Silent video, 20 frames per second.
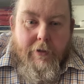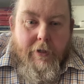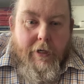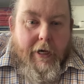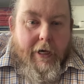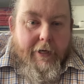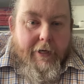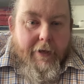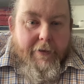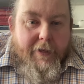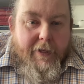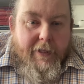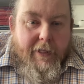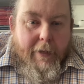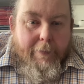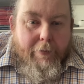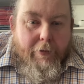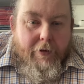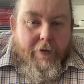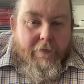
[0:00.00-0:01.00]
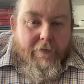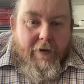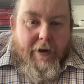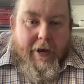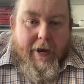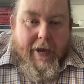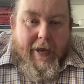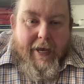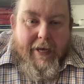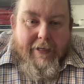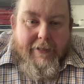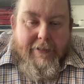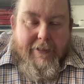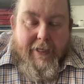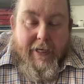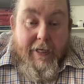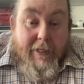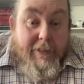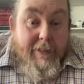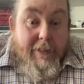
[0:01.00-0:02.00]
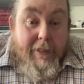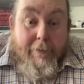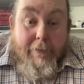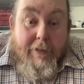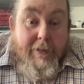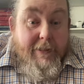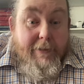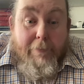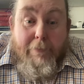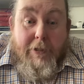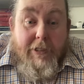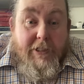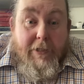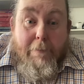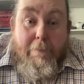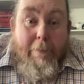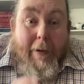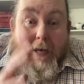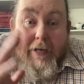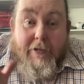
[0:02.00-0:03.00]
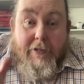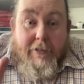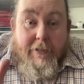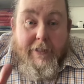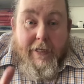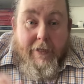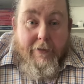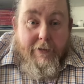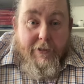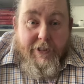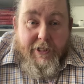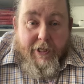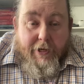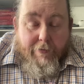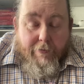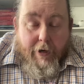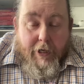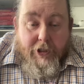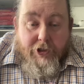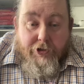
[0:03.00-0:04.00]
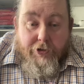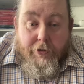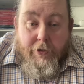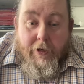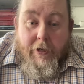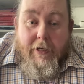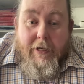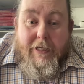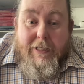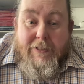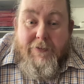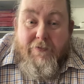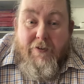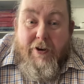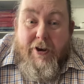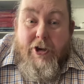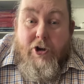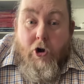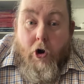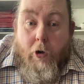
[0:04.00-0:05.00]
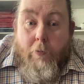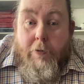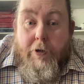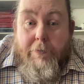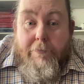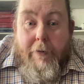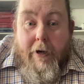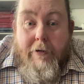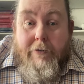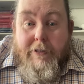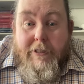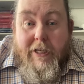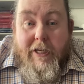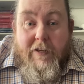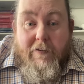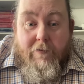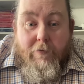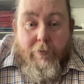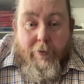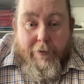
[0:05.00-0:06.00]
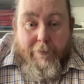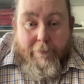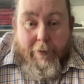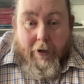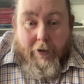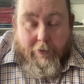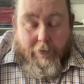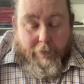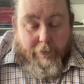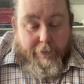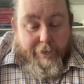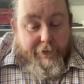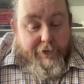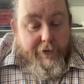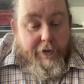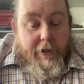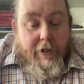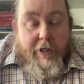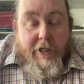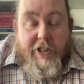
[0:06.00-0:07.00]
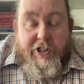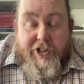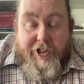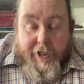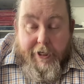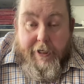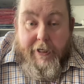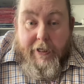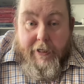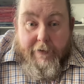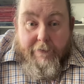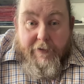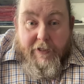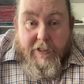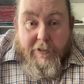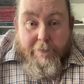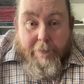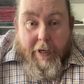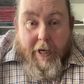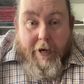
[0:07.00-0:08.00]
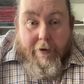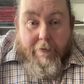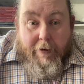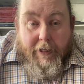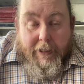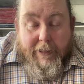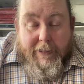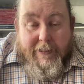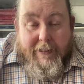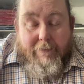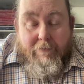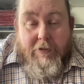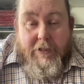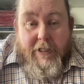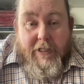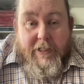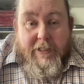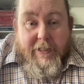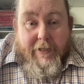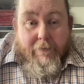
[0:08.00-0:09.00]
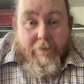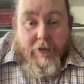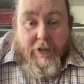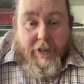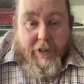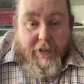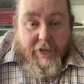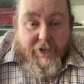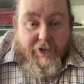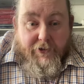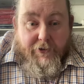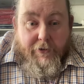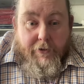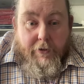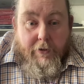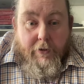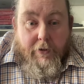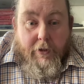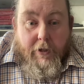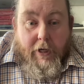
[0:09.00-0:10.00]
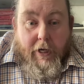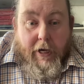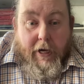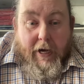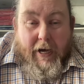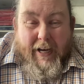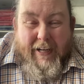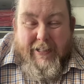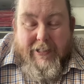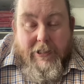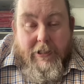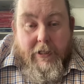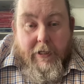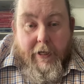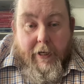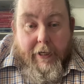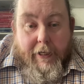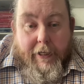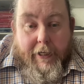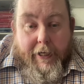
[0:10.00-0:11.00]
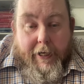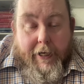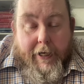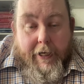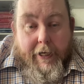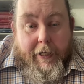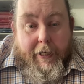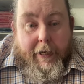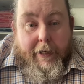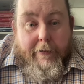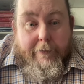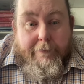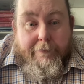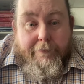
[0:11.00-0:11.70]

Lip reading: And I think they put the flower heads here simply to balance out the decoration. It's a very common motif with buckles, certainly of this period, the 1770s and slightly earlier.